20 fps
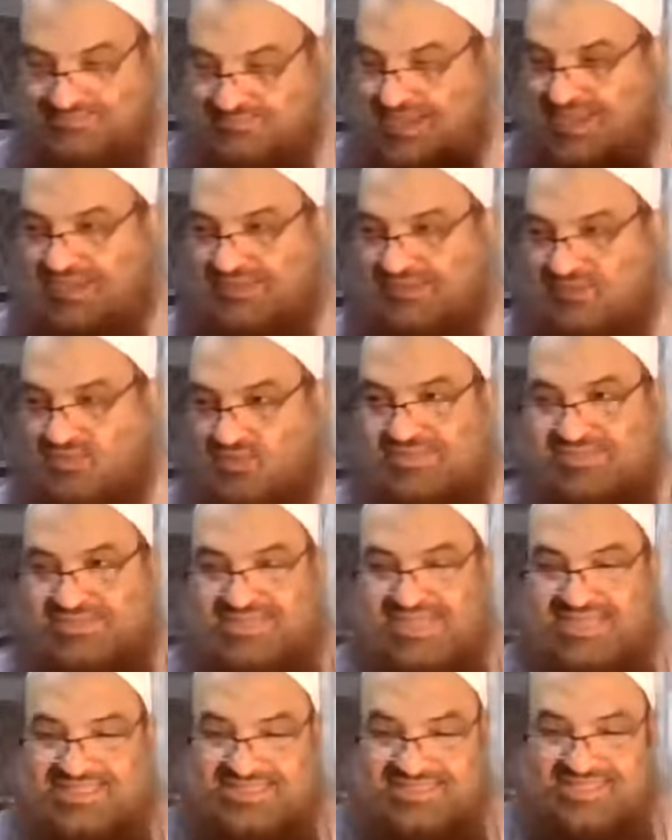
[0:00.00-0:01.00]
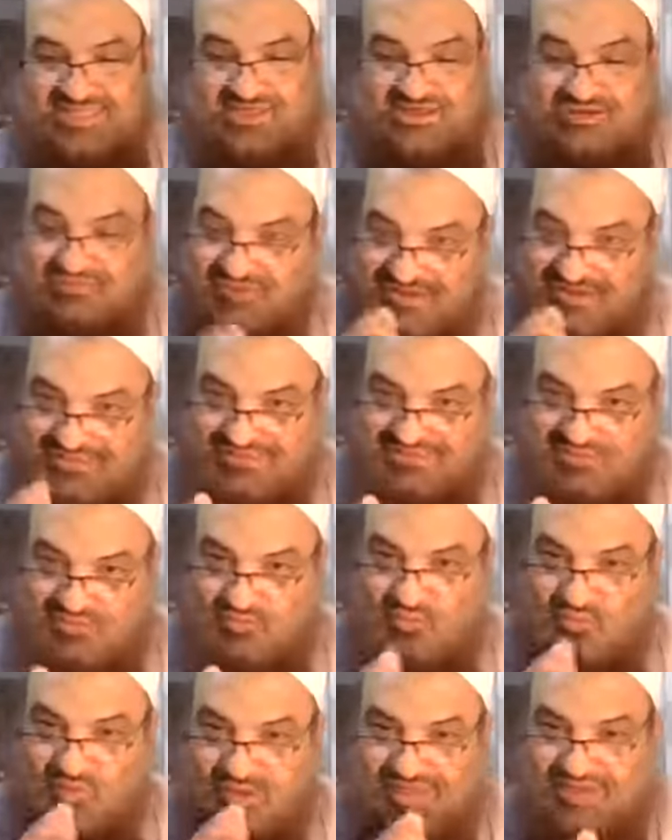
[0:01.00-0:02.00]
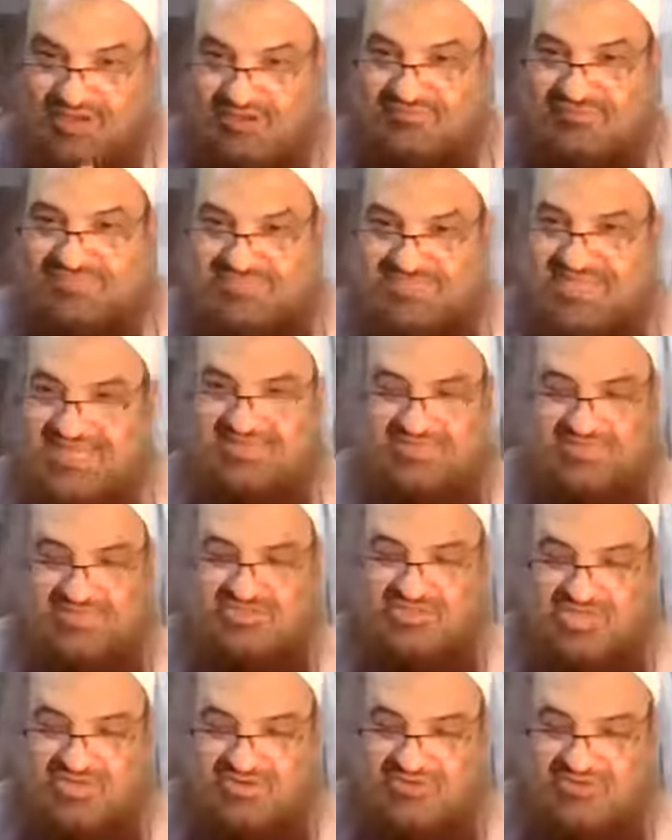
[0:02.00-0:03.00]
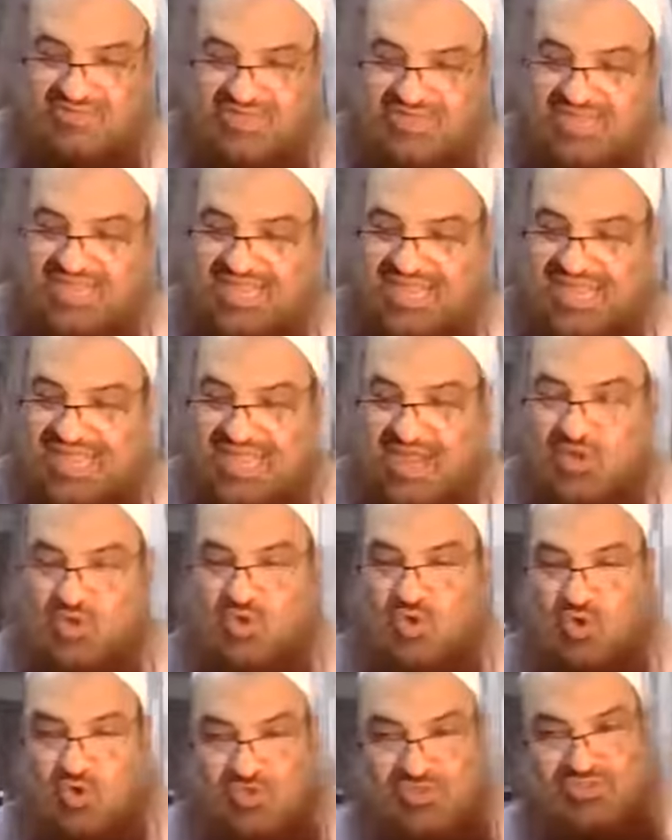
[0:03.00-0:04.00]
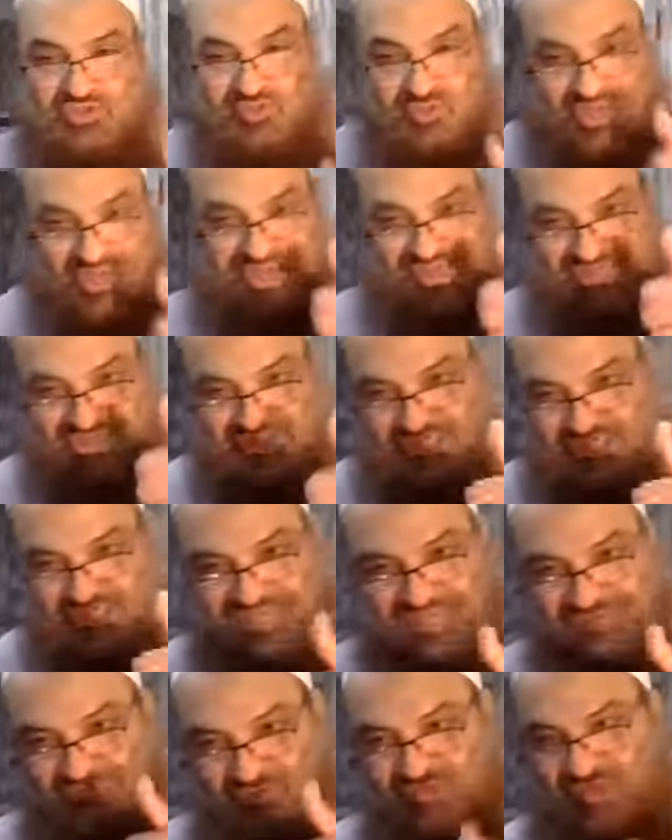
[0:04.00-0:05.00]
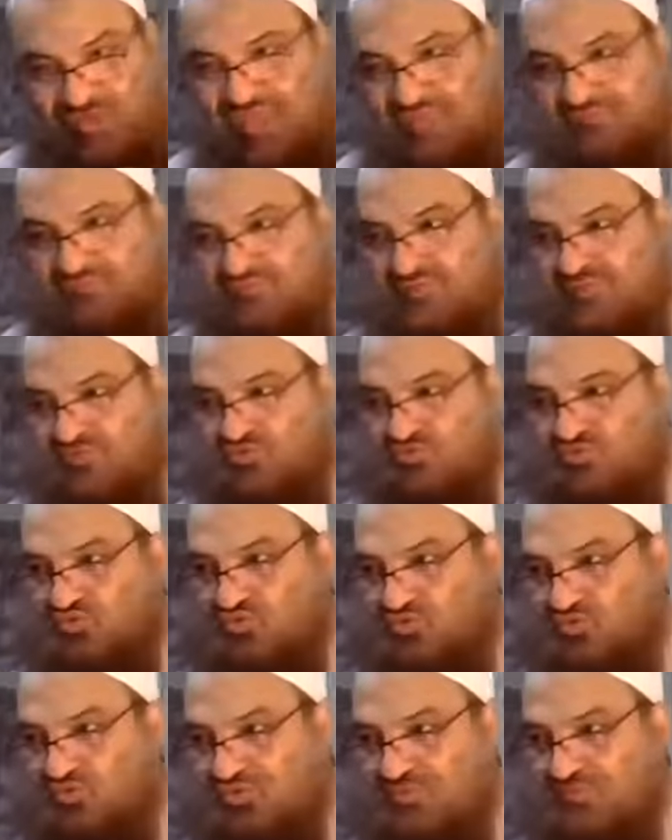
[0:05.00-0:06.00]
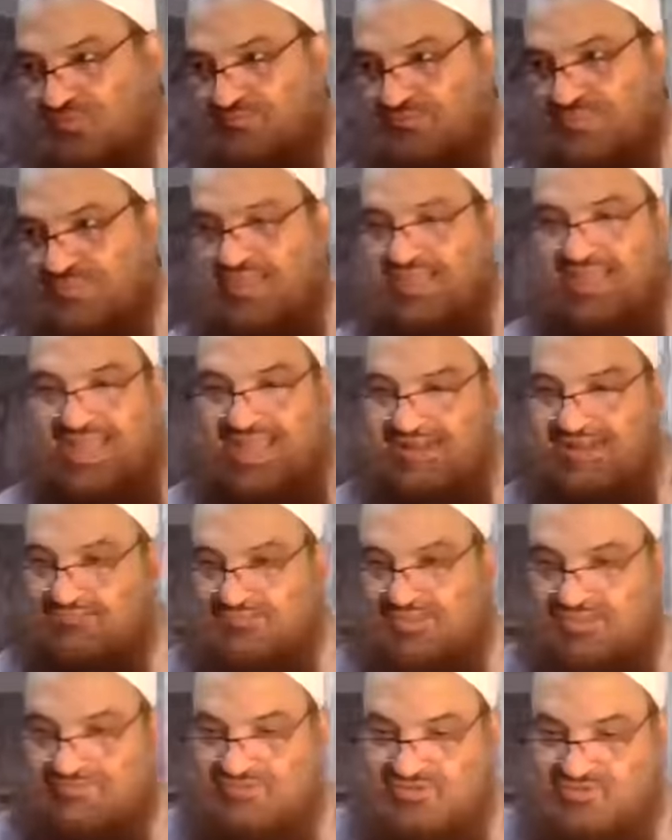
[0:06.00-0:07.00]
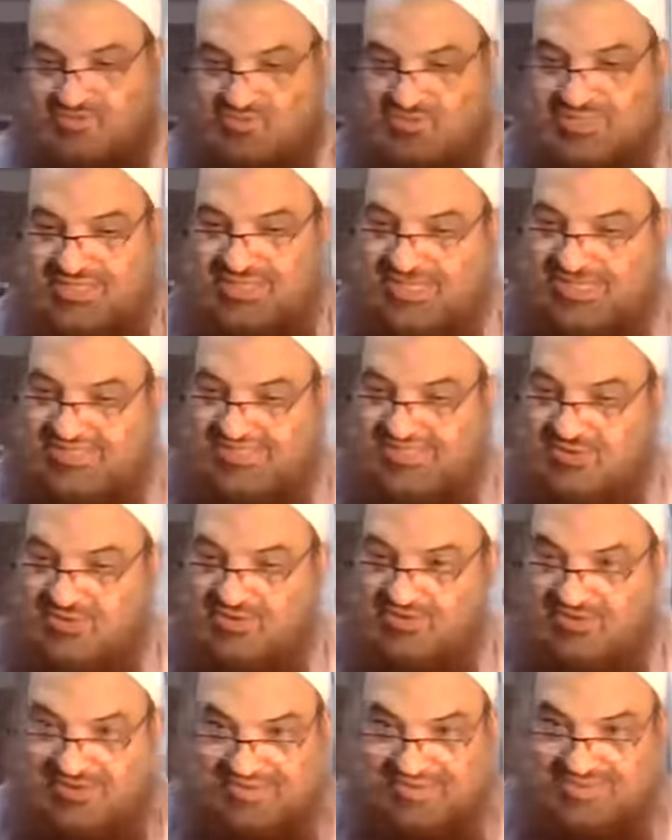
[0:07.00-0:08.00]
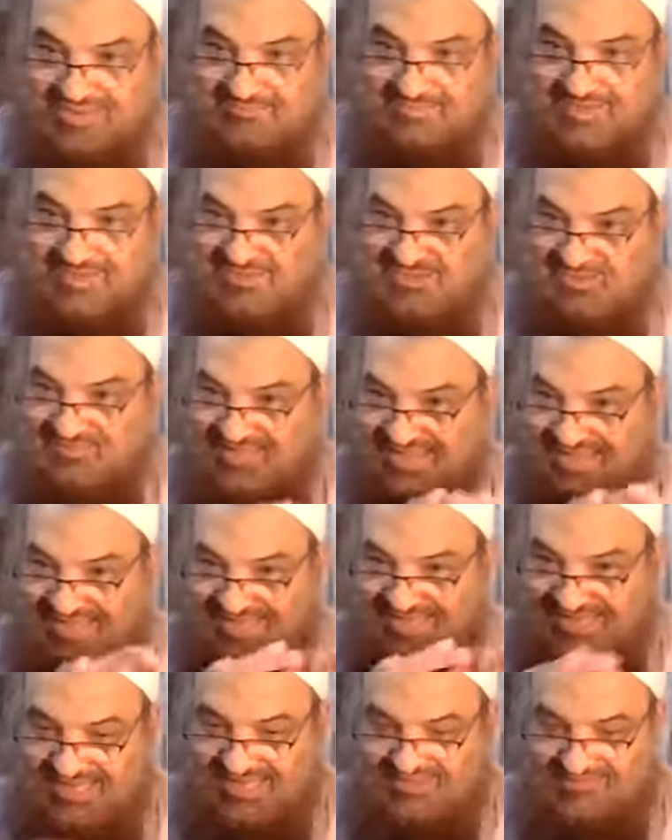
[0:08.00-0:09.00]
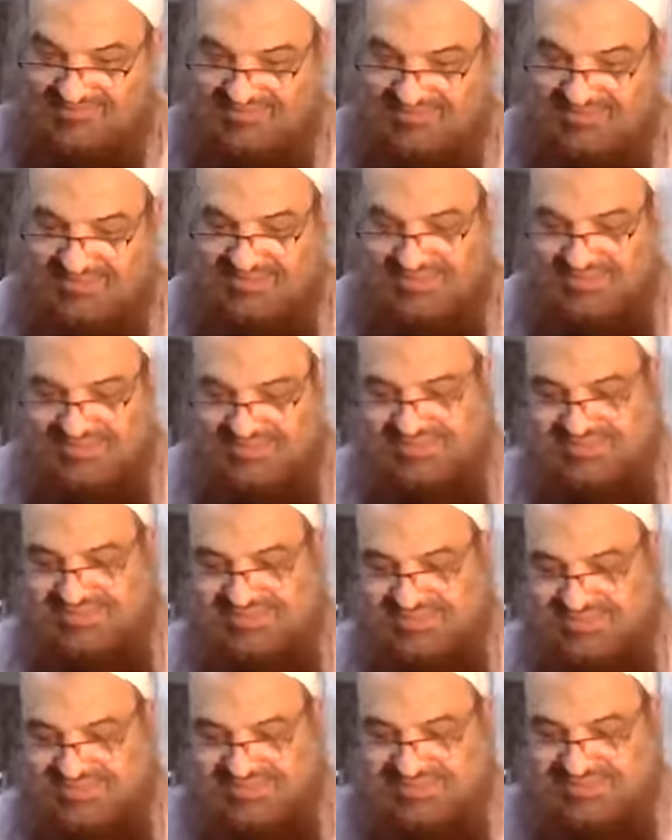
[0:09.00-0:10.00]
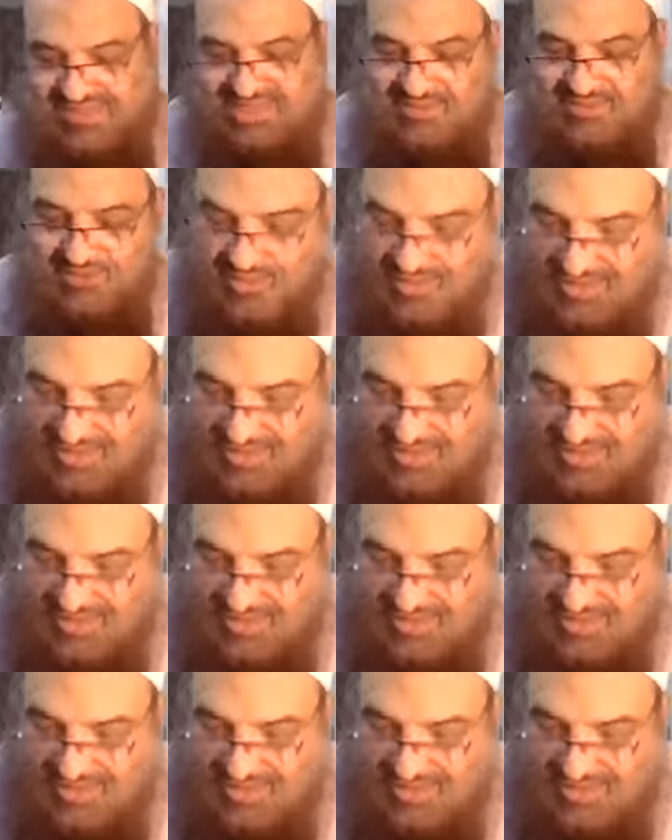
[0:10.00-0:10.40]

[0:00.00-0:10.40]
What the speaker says: But we say that the correct way of saying the tashahhud, according to Aisha and Abdullah ibn Mas'ud, and Abdullah ibn Mas'ud, he is the one who narrated the best of the ahadith, is As-salamu